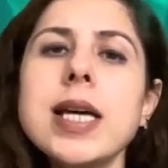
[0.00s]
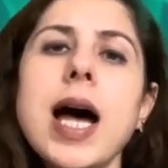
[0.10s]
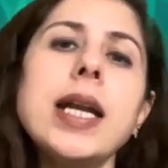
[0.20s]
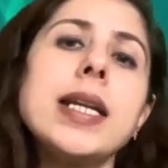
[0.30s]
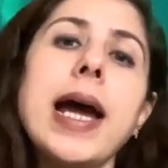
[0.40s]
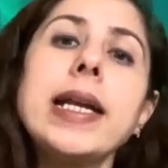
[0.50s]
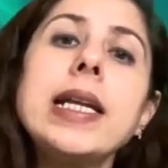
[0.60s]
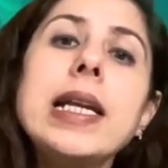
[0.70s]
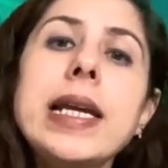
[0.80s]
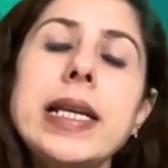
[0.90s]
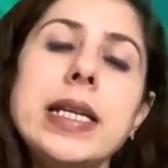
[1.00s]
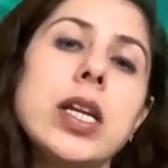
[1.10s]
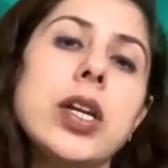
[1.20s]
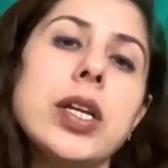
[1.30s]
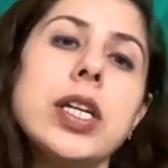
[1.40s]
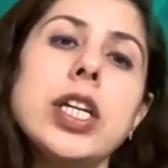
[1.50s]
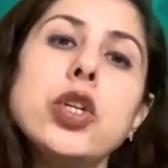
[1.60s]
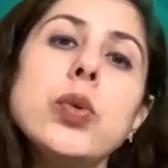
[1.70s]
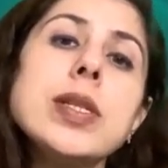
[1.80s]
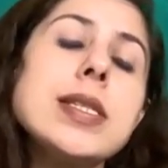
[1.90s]
are tightly integrated
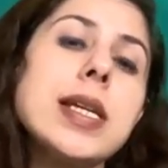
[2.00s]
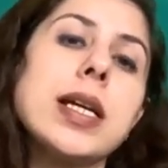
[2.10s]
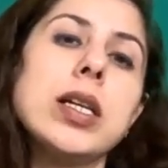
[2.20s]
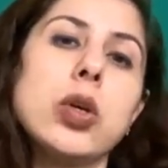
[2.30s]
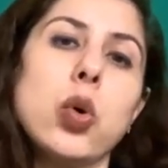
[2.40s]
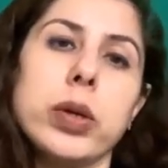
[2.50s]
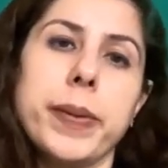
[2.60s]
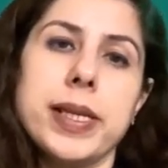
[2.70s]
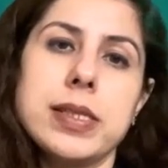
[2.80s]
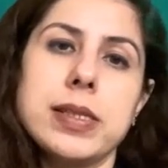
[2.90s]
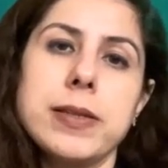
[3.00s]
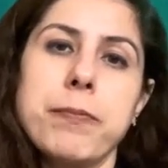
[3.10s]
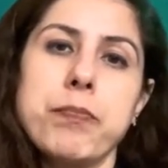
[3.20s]
into a single code base.